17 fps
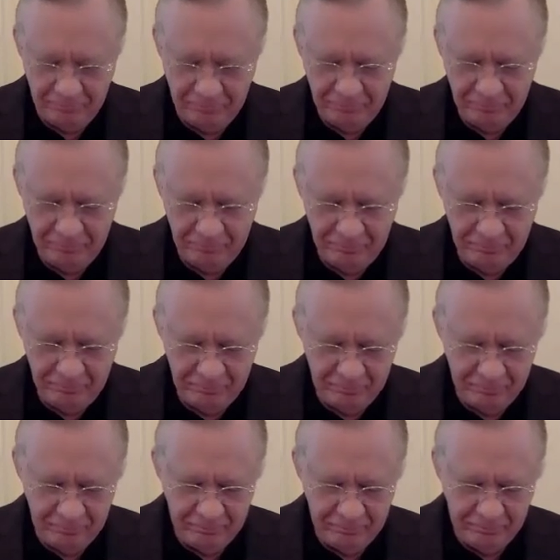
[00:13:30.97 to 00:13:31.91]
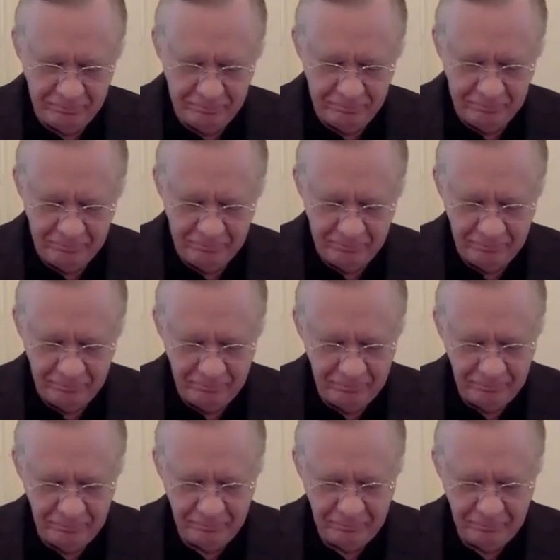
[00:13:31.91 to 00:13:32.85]

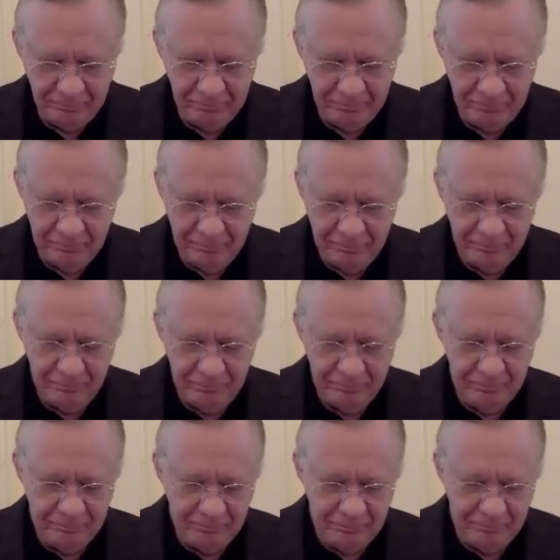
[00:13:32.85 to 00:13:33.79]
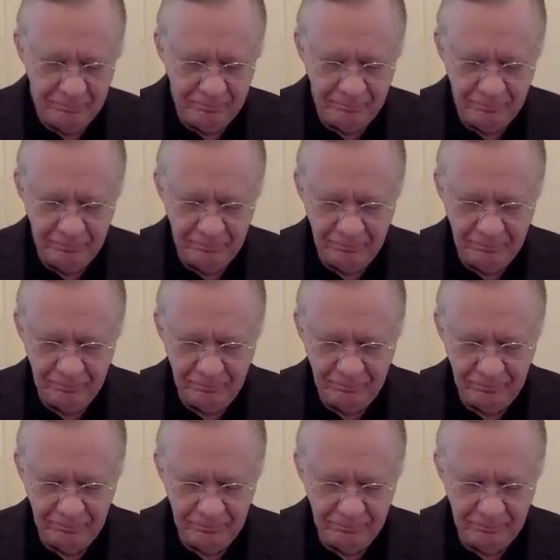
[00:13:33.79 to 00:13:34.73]

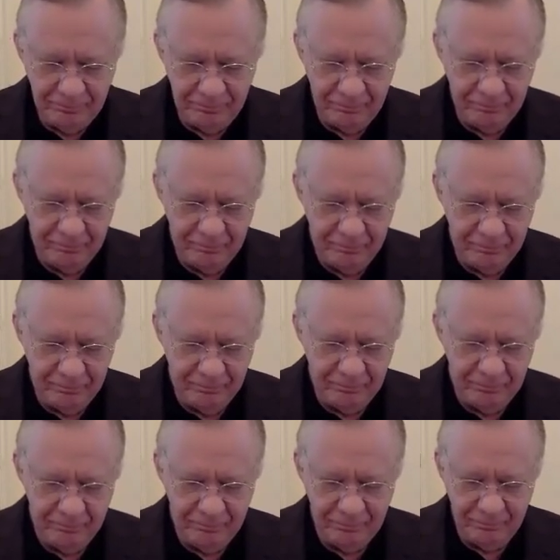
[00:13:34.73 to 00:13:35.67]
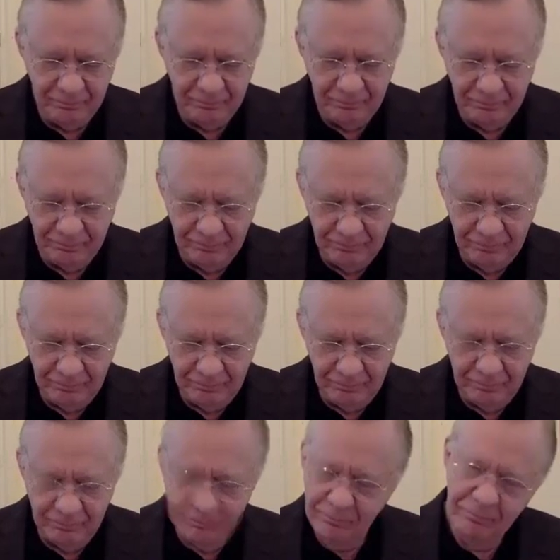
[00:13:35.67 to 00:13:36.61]

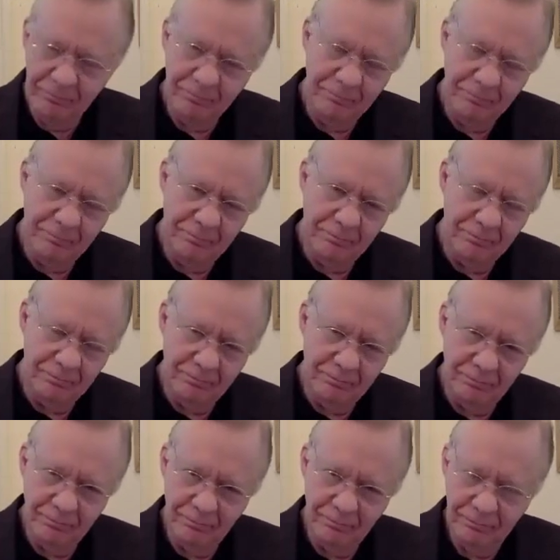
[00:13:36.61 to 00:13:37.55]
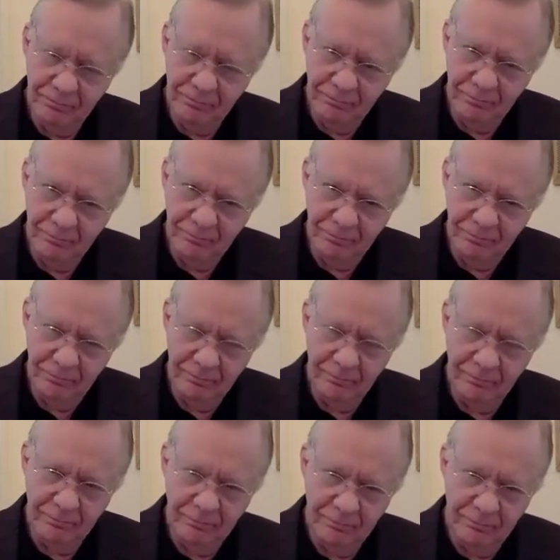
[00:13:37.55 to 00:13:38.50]

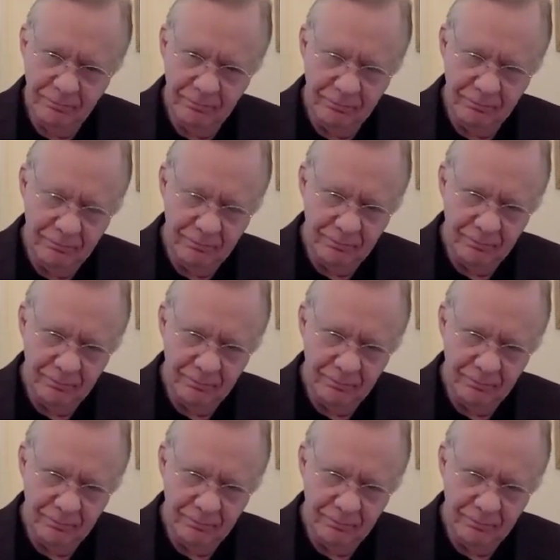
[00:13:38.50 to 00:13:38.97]
(not speaking)